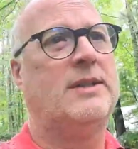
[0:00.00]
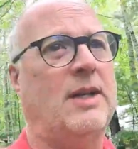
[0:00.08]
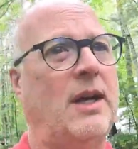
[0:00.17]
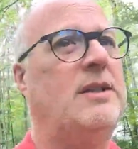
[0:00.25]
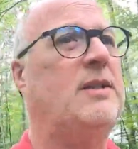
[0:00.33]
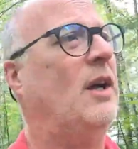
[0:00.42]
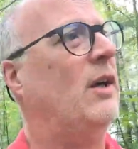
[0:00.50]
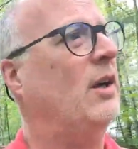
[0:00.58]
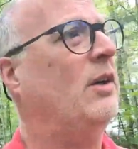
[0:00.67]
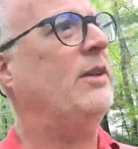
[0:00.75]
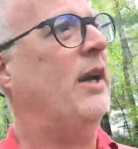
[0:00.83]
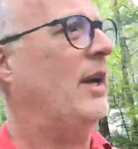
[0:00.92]
Sites
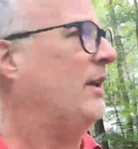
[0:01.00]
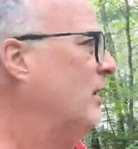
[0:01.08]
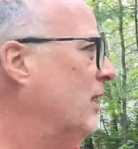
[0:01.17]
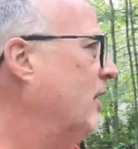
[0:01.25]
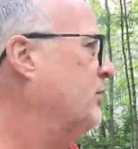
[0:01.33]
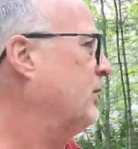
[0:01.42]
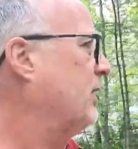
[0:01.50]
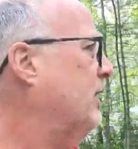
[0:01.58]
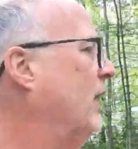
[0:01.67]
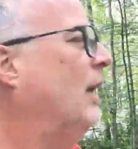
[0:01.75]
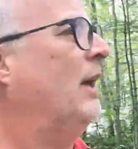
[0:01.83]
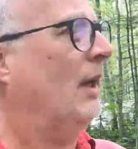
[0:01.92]
are
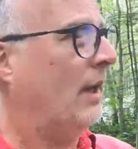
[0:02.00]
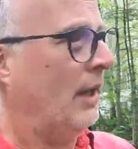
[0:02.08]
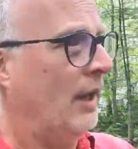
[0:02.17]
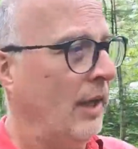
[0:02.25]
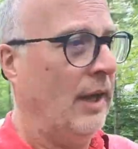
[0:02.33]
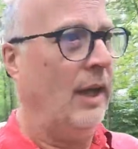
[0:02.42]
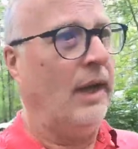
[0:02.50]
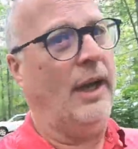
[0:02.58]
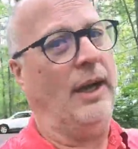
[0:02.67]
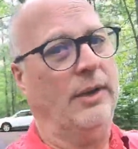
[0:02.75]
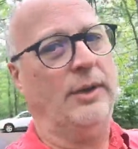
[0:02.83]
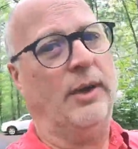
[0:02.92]
non-electric,
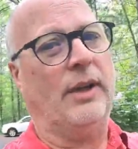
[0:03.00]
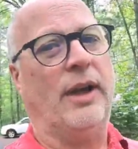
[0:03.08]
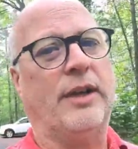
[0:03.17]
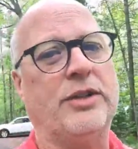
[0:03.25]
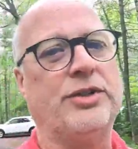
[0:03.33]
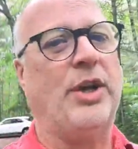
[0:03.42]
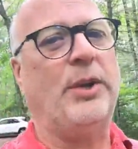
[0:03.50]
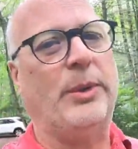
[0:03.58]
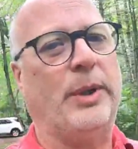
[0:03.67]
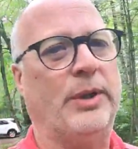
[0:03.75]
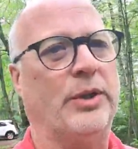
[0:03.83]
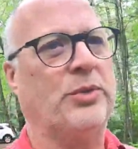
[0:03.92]
and there are a lot of
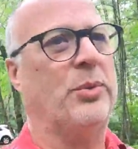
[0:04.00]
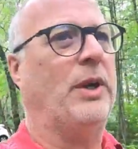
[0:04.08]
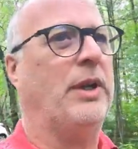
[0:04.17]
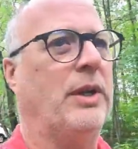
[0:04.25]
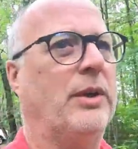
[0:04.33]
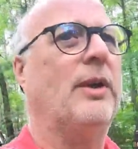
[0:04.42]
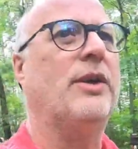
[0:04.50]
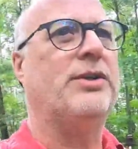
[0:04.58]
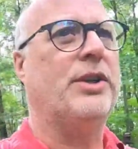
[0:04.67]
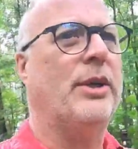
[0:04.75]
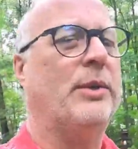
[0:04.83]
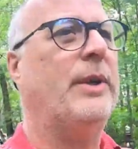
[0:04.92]
generators running. There
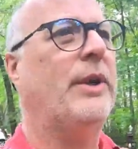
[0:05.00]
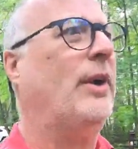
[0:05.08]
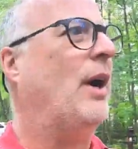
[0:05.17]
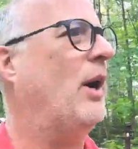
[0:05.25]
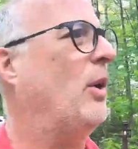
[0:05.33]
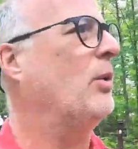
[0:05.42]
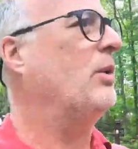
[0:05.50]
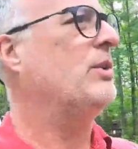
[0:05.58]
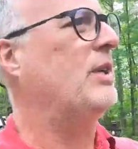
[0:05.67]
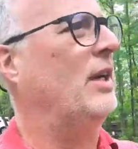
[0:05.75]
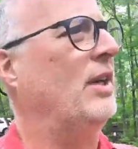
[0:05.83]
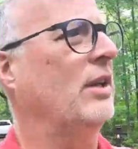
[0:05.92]
are generator
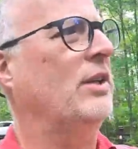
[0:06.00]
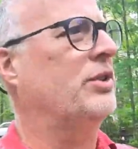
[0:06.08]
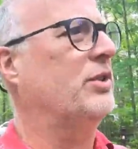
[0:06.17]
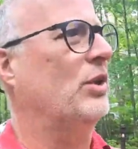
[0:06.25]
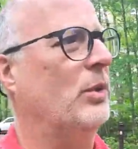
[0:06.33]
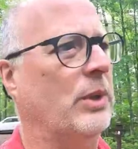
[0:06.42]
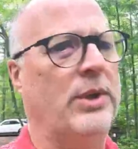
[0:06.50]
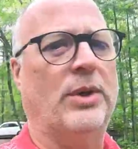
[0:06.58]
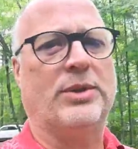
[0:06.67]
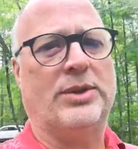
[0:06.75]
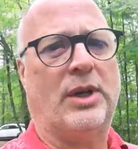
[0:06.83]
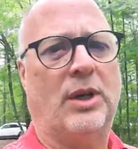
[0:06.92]
hours, and I'll let you know what
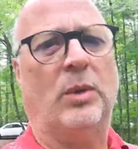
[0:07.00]
those